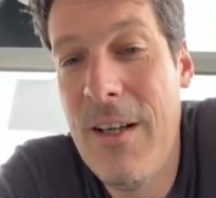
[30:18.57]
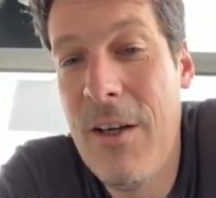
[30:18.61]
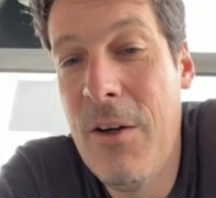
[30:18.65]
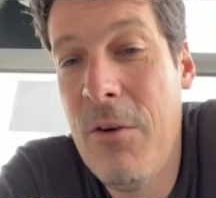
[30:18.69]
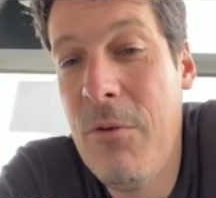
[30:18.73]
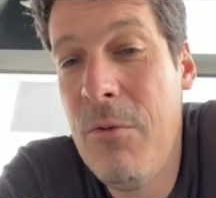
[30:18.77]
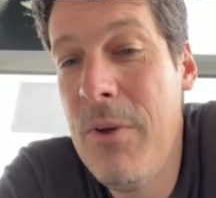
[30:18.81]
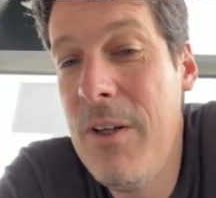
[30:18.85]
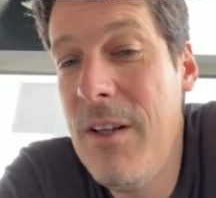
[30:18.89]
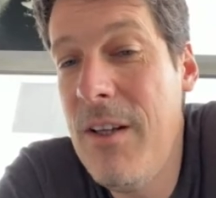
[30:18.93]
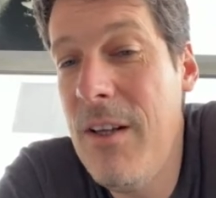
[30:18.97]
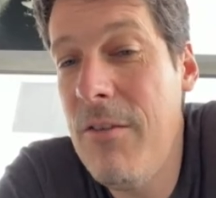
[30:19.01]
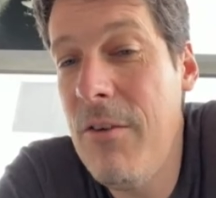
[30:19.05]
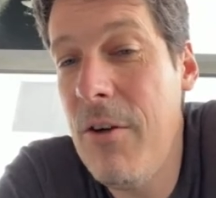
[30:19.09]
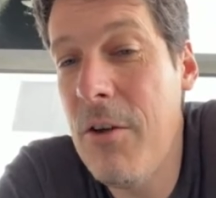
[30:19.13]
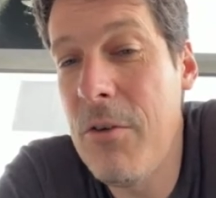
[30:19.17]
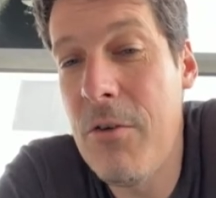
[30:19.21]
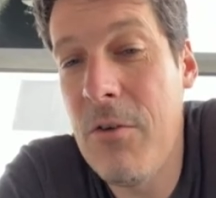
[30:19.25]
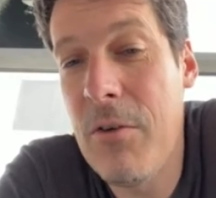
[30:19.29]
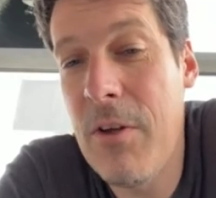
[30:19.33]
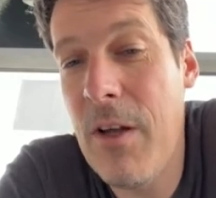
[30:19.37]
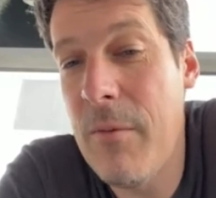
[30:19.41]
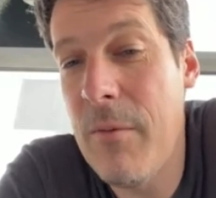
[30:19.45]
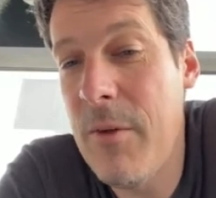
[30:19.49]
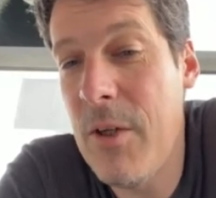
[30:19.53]
We never
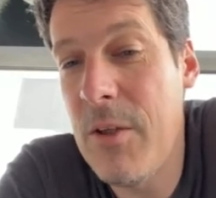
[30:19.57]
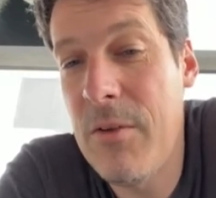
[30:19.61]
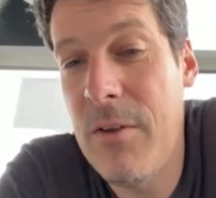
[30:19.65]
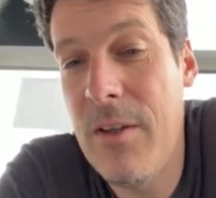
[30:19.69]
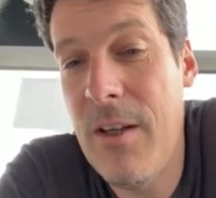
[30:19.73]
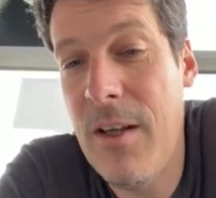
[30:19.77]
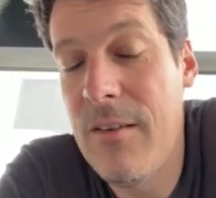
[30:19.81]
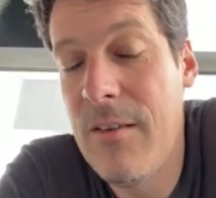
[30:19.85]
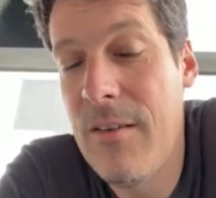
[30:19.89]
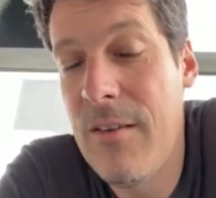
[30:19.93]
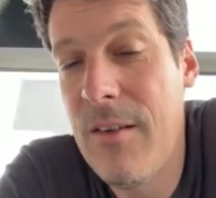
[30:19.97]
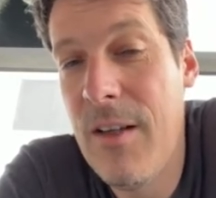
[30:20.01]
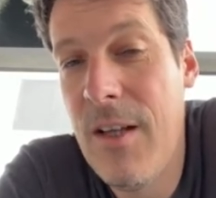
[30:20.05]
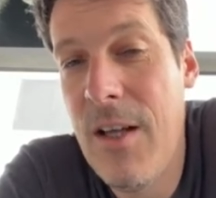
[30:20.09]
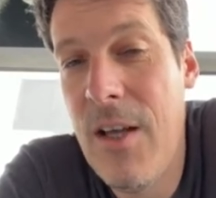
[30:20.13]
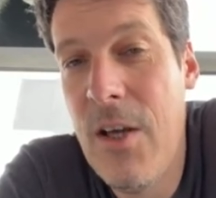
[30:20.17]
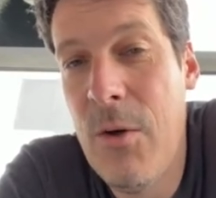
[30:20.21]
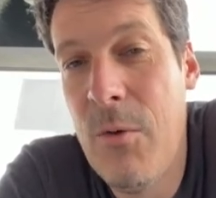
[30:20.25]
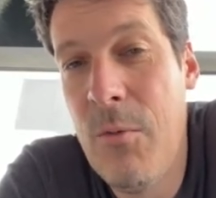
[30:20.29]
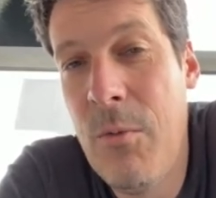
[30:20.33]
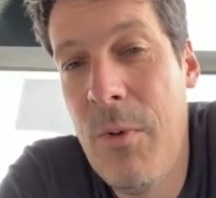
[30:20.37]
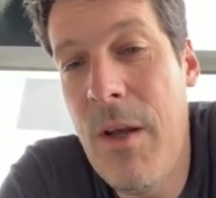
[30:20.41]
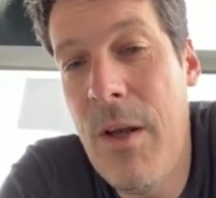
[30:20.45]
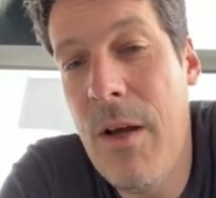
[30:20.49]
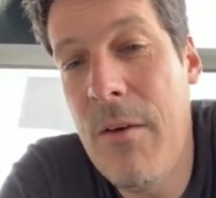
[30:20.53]
talk about that. Mm-hmm. We hmm.